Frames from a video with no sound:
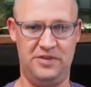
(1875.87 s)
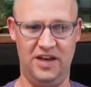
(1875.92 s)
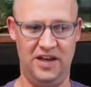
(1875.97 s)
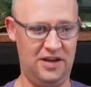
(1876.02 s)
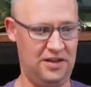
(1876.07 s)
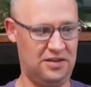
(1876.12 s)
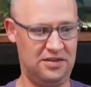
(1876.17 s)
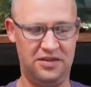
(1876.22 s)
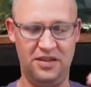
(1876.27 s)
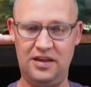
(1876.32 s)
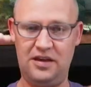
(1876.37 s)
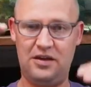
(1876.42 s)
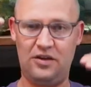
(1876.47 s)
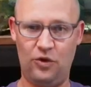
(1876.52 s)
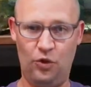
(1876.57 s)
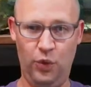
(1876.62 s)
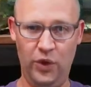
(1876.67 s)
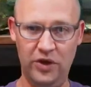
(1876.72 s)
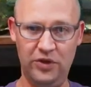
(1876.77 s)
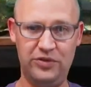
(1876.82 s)
kind of thick
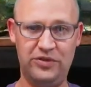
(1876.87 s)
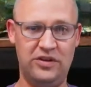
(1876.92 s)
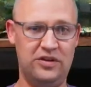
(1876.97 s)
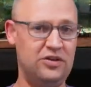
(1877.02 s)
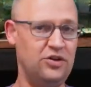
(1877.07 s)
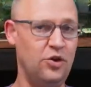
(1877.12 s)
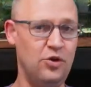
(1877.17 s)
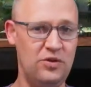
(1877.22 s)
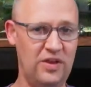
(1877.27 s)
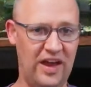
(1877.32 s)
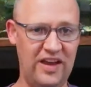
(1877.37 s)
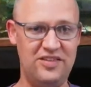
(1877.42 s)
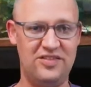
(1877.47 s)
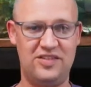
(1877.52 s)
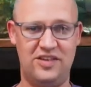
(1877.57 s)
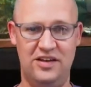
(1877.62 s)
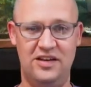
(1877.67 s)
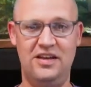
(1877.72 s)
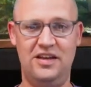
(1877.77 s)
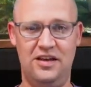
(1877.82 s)
quilt that no
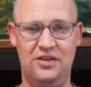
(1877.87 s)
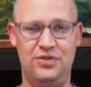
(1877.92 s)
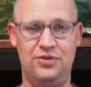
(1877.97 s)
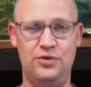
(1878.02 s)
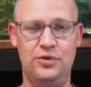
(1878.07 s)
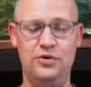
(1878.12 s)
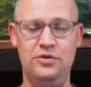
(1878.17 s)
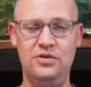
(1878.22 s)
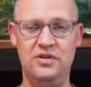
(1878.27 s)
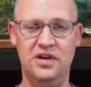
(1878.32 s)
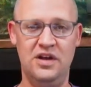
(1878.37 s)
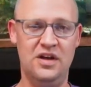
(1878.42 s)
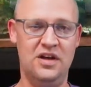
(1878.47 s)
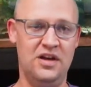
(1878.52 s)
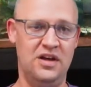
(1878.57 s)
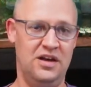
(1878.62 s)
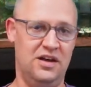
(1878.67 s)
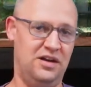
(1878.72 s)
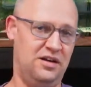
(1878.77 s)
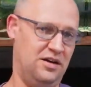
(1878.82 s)
light's going to get through,
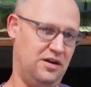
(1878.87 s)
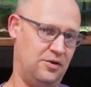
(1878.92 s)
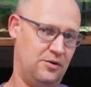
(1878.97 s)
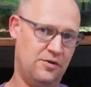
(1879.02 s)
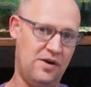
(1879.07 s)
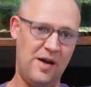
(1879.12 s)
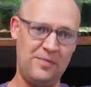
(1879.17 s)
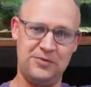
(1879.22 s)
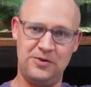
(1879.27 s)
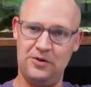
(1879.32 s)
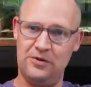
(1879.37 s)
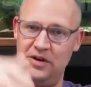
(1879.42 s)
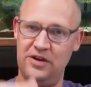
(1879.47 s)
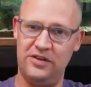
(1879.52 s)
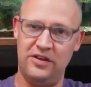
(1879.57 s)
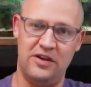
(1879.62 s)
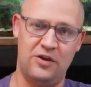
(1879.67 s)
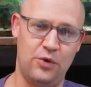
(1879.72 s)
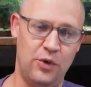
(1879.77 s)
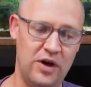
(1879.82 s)
and I wrapped it
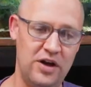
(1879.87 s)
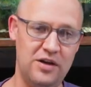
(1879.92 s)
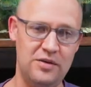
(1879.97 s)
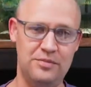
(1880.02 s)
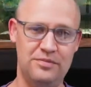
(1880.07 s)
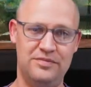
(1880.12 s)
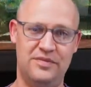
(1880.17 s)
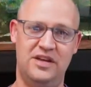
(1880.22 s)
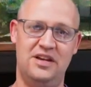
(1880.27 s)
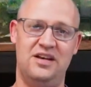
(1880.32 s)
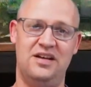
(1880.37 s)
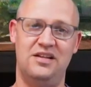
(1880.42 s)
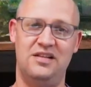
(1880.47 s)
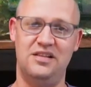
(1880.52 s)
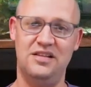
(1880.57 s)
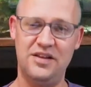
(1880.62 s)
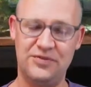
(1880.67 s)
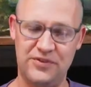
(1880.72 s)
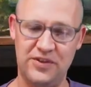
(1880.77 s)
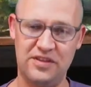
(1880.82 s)
around the aquarium, and I
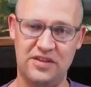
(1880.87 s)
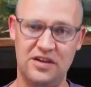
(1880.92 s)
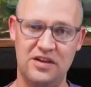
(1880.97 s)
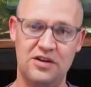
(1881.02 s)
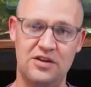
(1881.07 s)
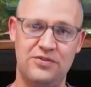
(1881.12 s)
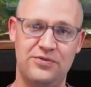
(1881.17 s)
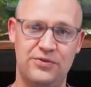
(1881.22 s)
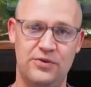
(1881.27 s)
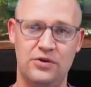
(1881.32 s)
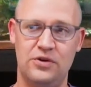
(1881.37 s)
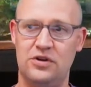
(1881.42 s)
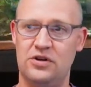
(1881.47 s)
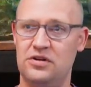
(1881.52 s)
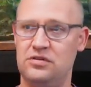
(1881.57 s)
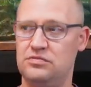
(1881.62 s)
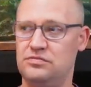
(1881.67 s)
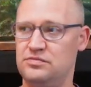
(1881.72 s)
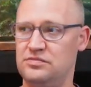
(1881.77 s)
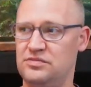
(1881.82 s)
left it there
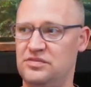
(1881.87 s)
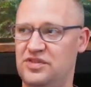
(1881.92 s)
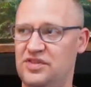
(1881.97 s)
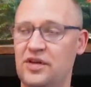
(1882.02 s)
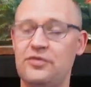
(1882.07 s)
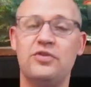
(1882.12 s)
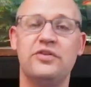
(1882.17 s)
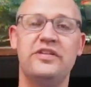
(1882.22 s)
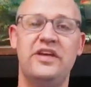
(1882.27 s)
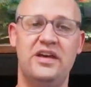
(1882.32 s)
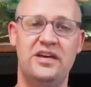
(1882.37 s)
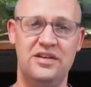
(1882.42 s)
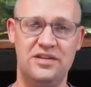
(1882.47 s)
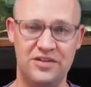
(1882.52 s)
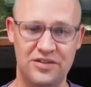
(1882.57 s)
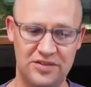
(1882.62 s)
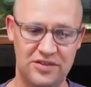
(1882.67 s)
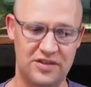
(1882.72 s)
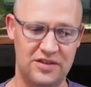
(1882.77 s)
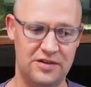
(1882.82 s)
for several
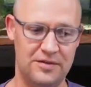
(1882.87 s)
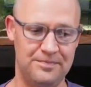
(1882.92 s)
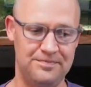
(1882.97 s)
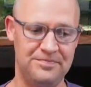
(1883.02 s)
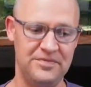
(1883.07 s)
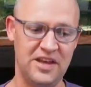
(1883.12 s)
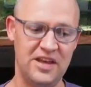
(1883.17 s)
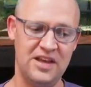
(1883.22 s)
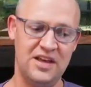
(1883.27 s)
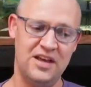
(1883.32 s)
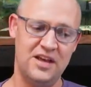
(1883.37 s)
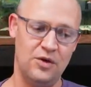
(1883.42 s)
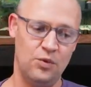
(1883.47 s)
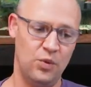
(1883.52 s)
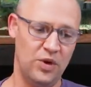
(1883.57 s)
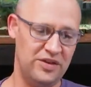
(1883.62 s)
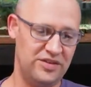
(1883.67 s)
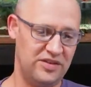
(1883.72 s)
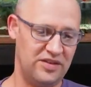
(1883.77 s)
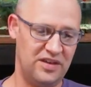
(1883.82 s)
days. And
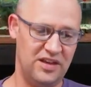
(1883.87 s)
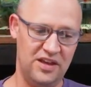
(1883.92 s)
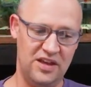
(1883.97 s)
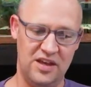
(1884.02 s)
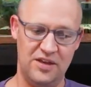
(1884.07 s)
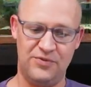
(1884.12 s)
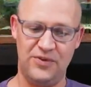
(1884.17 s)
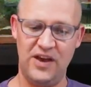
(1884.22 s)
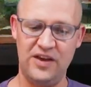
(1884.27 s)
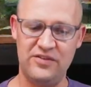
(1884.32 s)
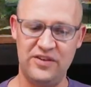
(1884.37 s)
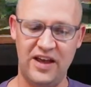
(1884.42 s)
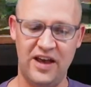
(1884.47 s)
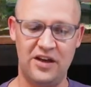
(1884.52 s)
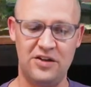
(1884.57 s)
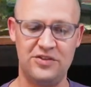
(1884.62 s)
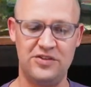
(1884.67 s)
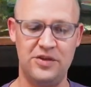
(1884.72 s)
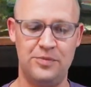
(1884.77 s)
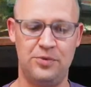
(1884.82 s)
once, if I have an
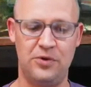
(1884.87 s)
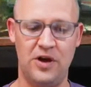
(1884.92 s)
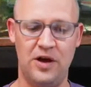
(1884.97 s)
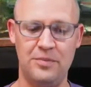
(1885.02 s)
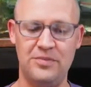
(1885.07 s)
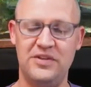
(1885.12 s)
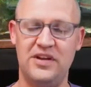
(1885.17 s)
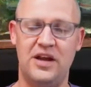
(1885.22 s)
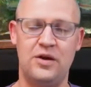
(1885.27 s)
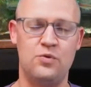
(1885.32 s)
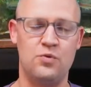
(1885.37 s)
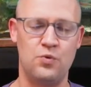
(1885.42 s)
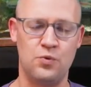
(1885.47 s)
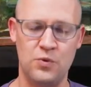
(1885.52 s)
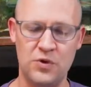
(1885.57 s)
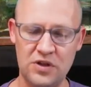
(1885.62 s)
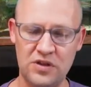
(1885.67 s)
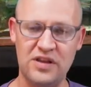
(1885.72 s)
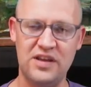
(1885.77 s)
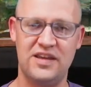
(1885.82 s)
algae problem that I
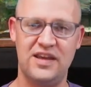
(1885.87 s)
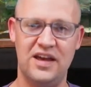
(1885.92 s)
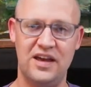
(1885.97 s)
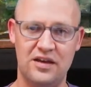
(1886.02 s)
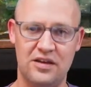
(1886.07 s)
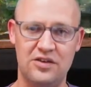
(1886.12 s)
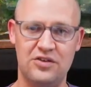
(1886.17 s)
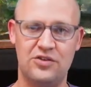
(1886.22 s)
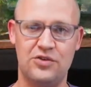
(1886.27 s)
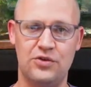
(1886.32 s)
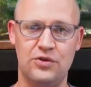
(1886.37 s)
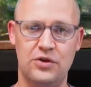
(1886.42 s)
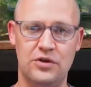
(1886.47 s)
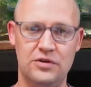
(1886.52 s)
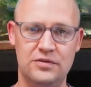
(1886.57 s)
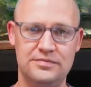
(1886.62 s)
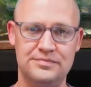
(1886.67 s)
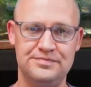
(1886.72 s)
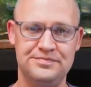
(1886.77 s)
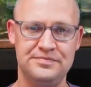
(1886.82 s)
really can't
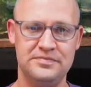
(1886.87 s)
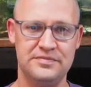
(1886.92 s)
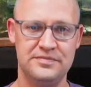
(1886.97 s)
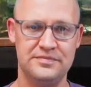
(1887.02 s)
control,